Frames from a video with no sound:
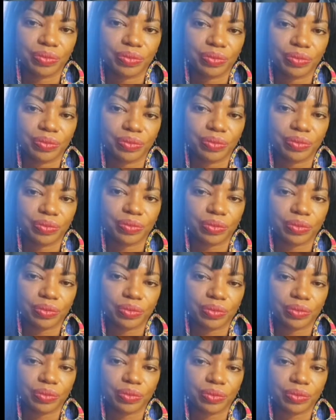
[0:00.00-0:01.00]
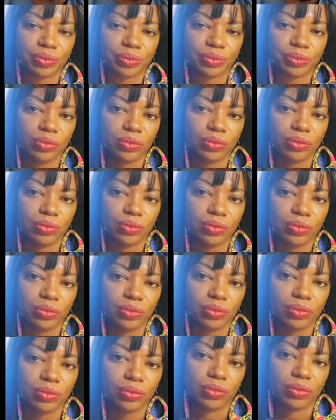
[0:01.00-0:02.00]

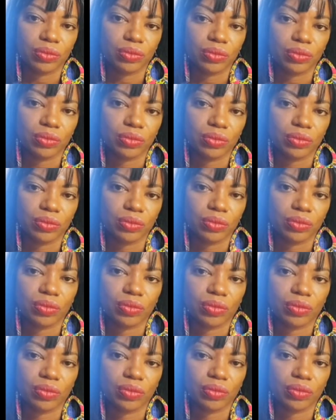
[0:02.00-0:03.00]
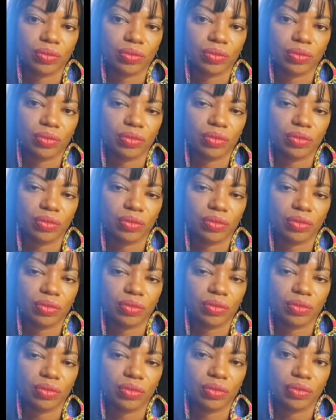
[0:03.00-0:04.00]

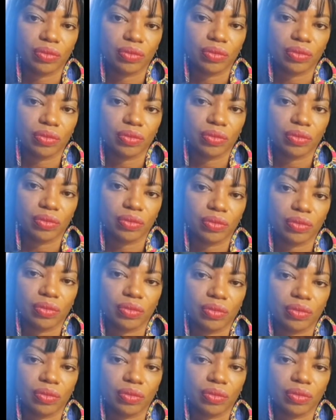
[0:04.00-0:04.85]
The person shown says nothing.